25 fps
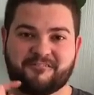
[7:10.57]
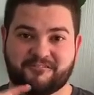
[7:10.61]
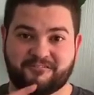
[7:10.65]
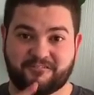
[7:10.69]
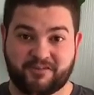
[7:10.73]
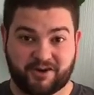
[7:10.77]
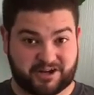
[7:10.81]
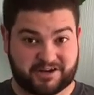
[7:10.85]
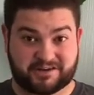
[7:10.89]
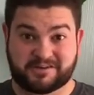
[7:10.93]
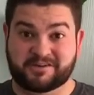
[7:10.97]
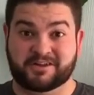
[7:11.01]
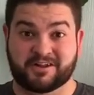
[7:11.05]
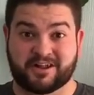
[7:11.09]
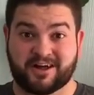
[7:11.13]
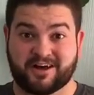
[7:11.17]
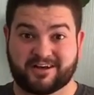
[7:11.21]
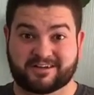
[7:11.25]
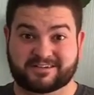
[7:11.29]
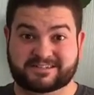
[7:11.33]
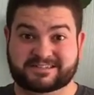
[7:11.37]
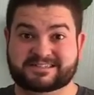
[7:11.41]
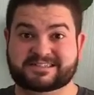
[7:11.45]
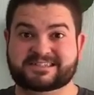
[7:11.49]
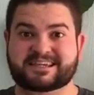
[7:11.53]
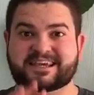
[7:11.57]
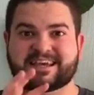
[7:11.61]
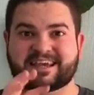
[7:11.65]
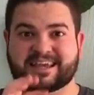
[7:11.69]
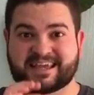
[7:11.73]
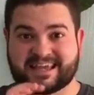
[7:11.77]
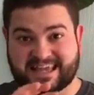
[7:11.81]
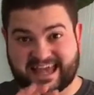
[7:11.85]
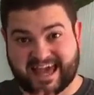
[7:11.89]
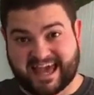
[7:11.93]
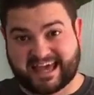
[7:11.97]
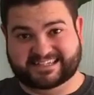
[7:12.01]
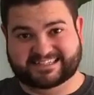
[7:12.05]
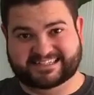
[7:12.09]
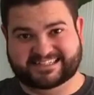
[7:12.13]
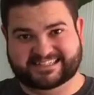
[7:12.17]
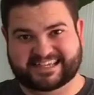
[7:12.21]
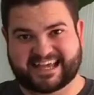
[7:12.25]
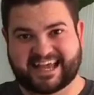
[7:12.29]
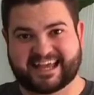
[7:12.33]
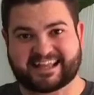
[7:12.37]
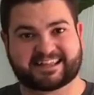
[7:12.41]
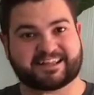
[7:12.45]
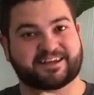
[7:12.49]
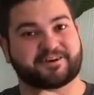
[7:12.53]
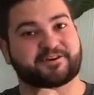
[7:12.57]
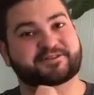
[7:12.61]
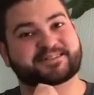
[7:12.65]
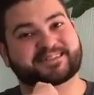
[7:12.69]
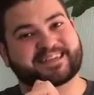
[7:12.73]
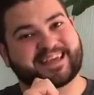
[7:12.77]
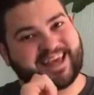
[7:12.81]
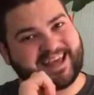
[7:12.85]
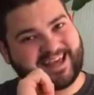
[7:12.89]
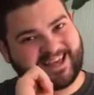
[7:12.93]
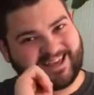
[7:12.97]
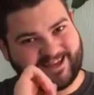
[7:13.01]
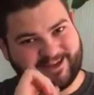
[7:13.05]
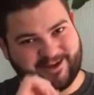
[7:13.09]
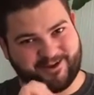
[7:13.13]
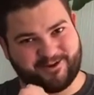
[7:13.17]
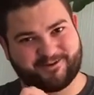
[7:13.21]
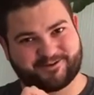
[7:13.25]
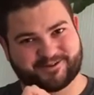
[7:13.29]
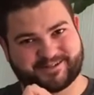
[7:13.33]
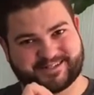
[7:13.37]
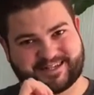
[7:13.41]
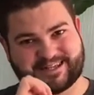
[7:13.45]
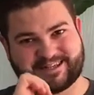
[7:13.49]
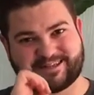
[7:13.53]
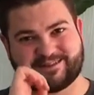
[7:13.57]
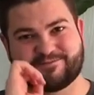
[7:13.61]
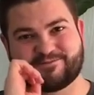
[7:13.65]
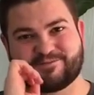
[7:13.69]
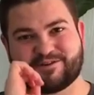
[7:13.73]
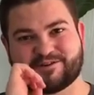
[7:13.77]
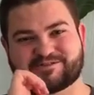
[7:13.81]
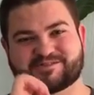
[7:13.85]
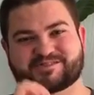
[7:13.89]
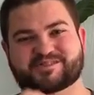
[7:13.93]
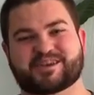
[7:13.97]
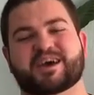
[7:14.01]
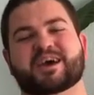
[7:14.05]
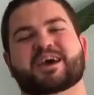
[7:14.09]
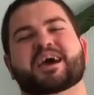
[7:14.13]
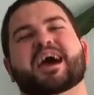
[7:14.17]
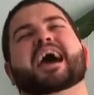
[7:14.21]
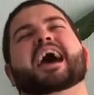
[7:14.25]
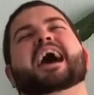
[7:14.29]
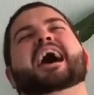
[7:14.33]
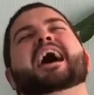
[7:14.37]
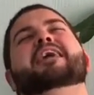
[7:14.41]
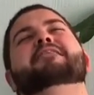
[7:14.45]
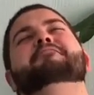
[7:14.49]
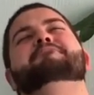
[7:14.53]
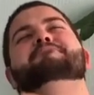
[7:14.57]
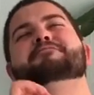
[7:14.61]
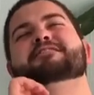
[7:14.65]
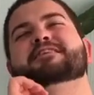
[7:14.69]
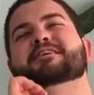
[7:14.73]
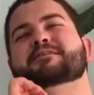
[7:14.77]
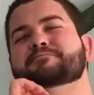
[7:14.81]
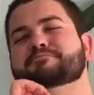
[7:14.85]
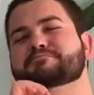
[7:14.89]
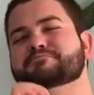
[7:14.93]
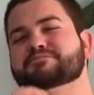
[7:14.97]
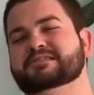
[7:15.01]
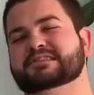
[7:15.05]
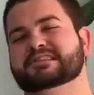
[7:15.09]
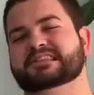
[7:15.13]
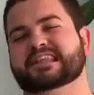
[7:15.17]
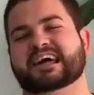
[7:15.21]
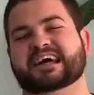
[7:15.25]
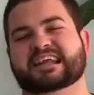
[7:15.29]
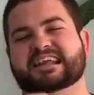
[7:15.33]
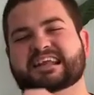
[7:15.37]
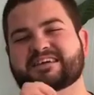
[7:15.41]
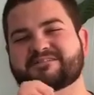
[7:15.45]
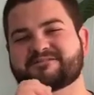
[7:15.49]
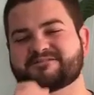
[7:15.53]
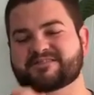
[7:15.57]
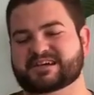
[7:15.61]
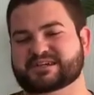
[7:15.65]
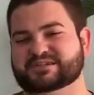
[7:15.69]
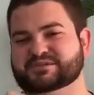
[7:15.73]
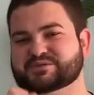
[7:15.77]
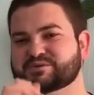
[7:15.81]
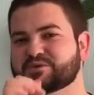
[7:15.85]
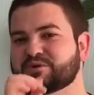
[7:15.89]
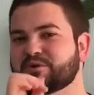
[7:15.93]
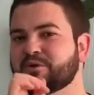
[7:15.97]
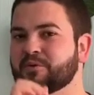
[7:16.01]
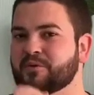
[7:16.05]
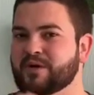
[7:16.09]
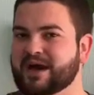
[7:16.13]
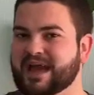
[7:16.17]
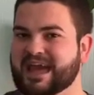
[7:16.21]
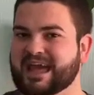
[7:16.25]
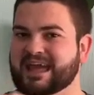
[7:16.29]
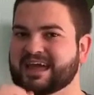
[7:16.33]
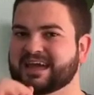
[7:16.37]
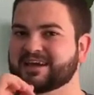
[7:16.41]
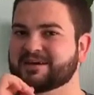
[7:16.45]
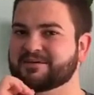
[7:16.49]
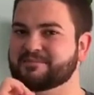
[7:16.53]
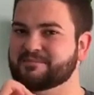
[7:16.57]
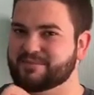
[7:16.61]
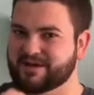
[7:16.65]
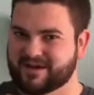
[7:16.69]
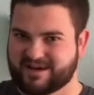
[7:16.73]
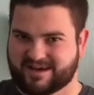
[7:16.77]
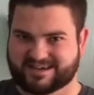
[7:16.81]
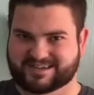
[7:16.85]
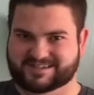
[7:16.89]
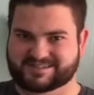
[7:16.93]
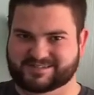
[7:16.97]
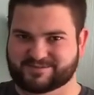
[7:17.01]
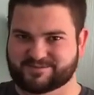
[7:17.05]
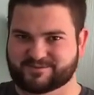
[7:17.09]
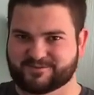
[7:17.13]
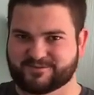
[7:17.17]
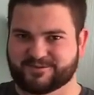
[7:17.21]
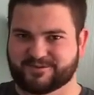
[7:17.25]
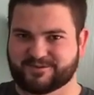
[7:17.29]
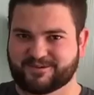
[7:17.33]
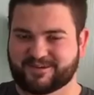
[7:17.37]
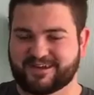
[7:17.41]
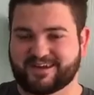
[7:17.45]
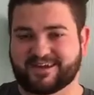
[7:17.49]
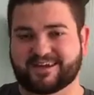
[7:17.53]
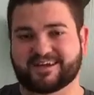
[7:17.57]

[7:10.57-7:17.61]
foot claws. Yes, and those get used in the most epic, bloody, visceral way possible.